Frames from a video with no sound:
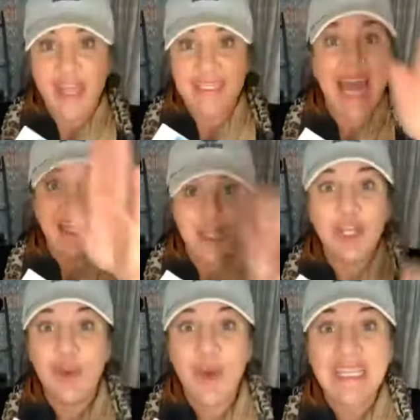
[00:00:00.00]
And to you,
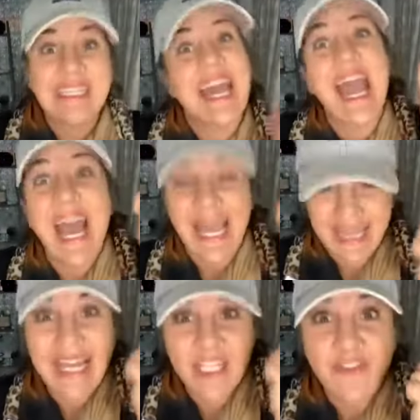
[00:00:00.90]
I say,
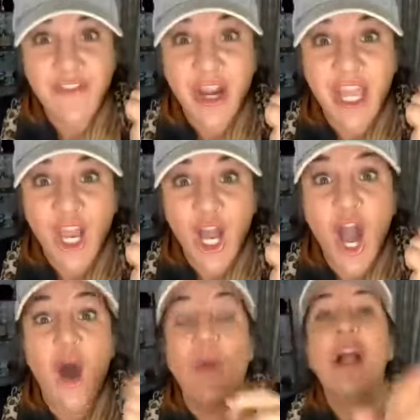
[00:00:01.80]
let's freaking go.
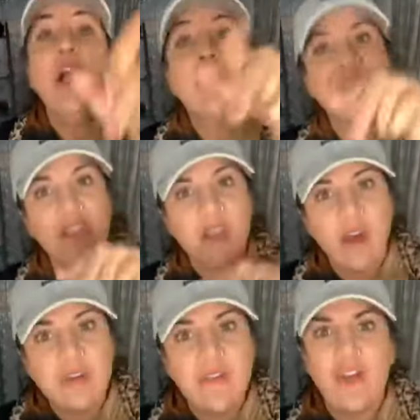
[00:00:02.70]
But to those of
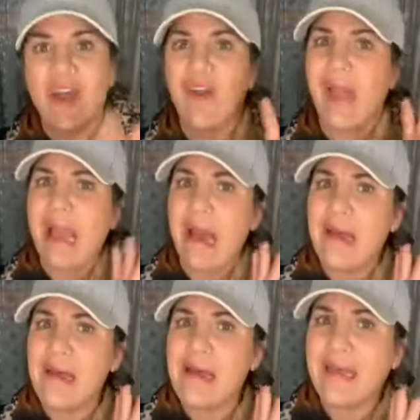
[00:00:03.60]
you that are like,
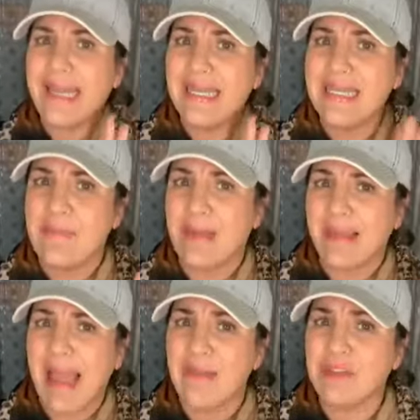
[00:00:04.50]
ah, easy, Billie,
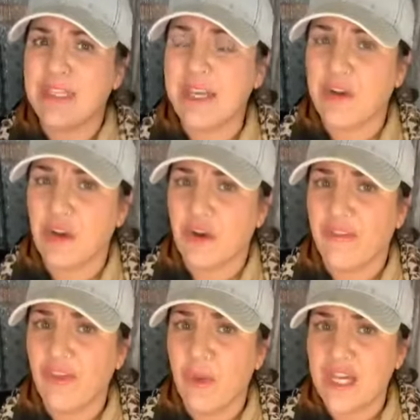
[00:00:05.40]
I'm just here to earn a few
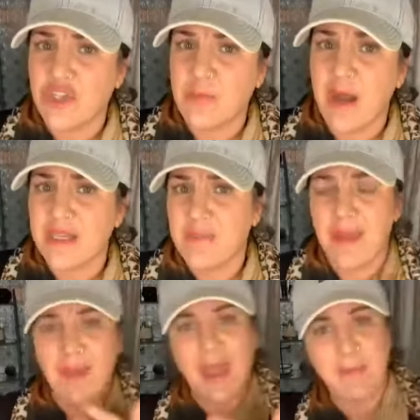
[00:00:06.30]
extra bucks, maybe
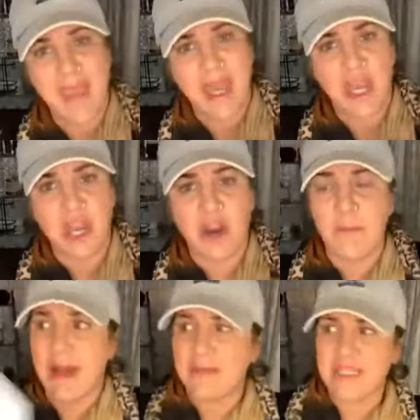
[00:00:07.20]
get a manicure and buy
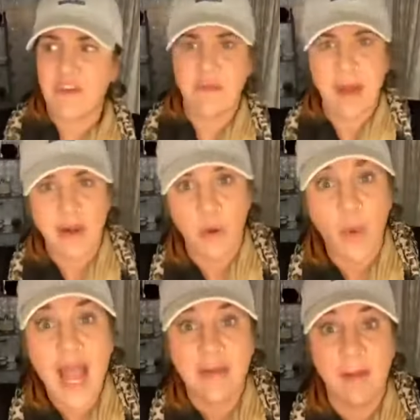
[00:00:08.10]
myself a bottle of wine a
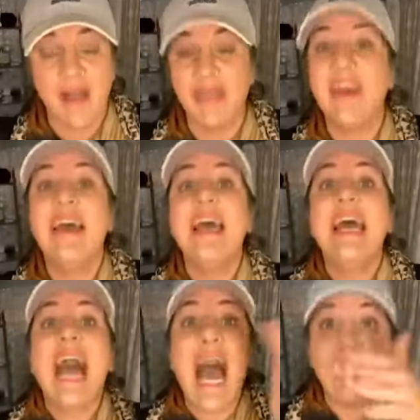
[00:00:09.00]
month.
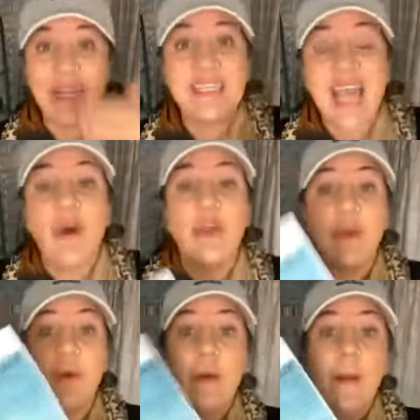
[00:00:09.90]
I'm going to tell you,
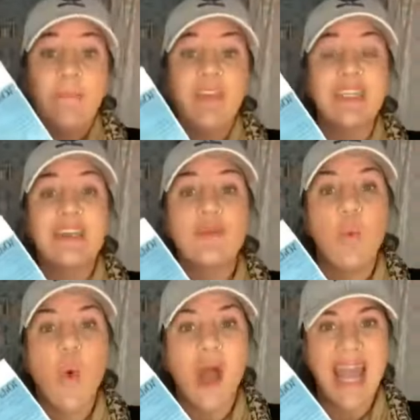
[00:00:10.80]
this is
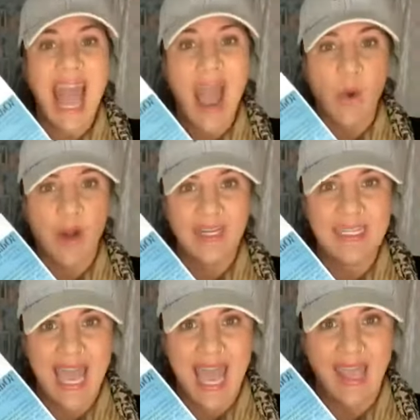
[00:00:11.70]
one hour a
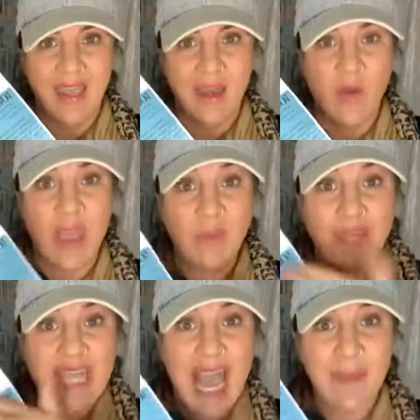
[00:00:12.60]
day. Okay, we
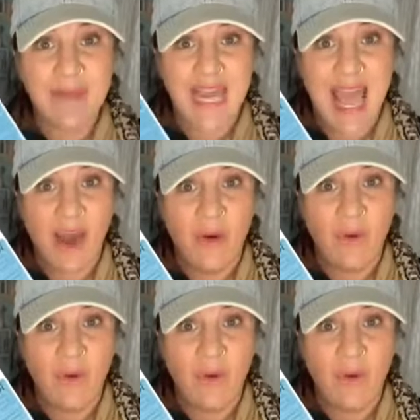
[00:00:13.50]
timed it out.